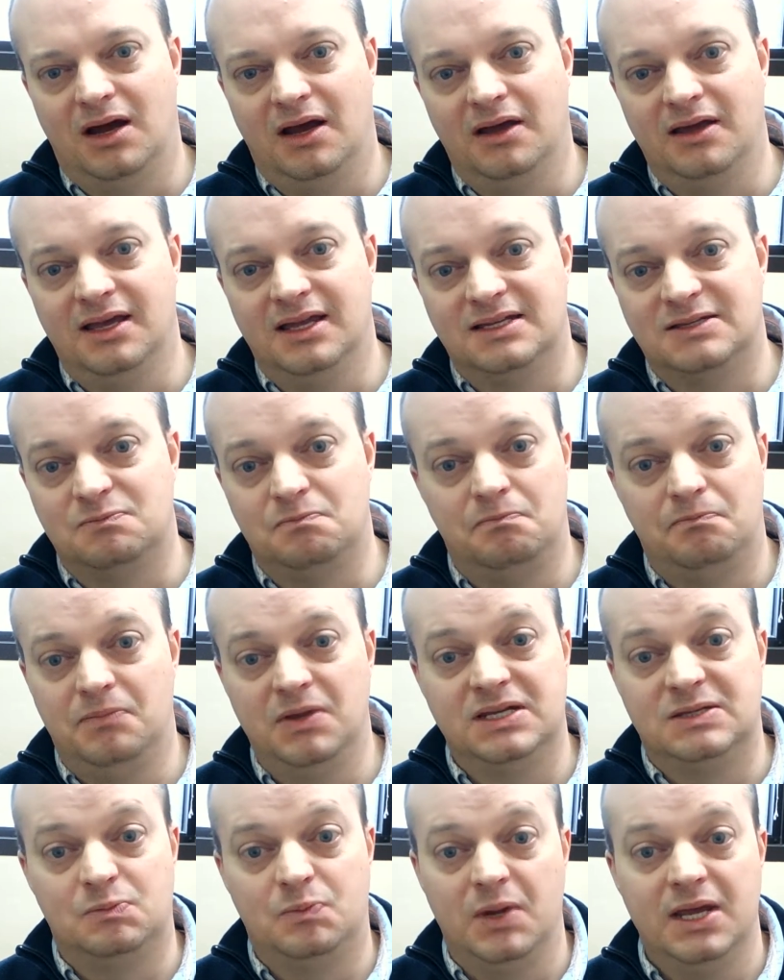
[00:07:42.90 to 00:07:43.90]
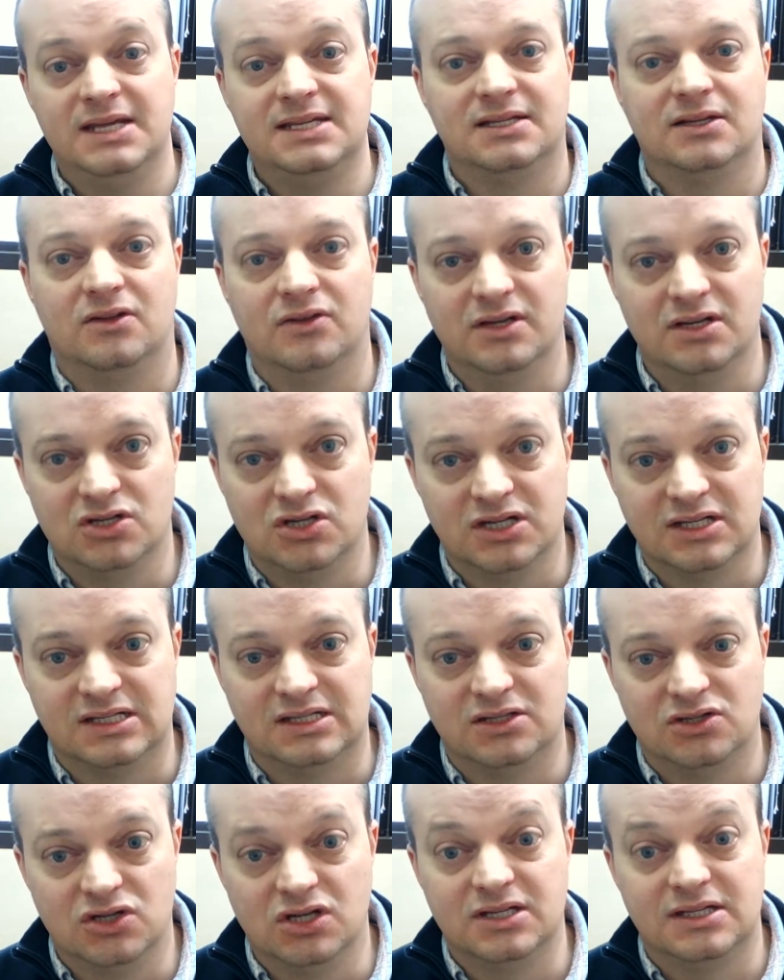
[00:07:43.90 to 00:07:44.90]
it's basically
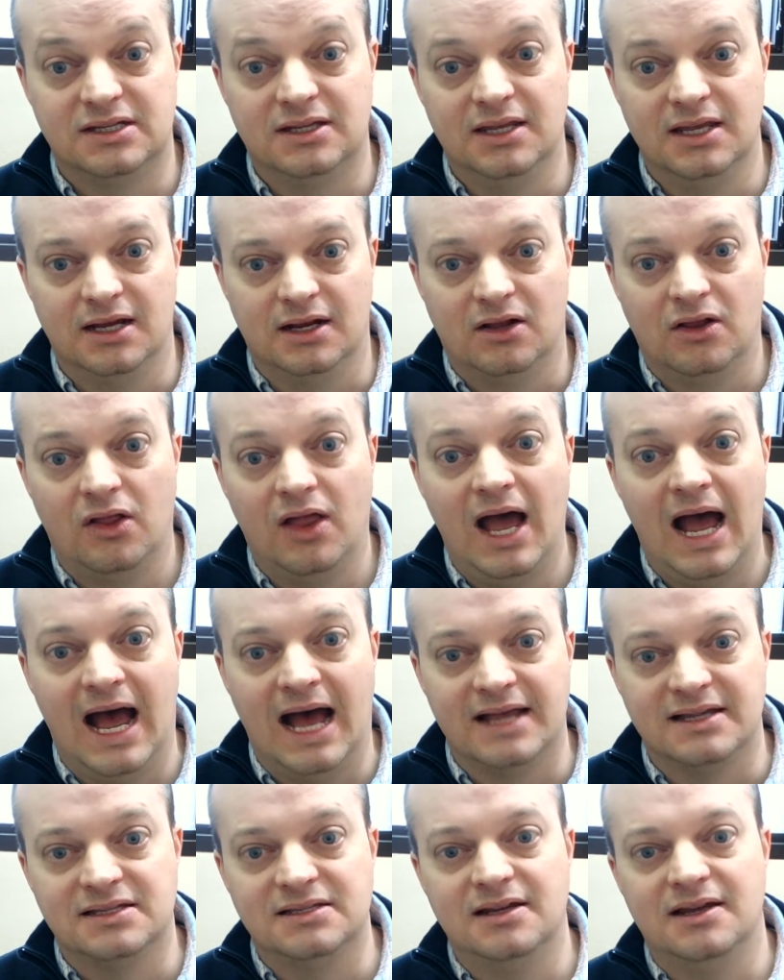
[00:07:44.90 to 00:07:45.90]
just the class,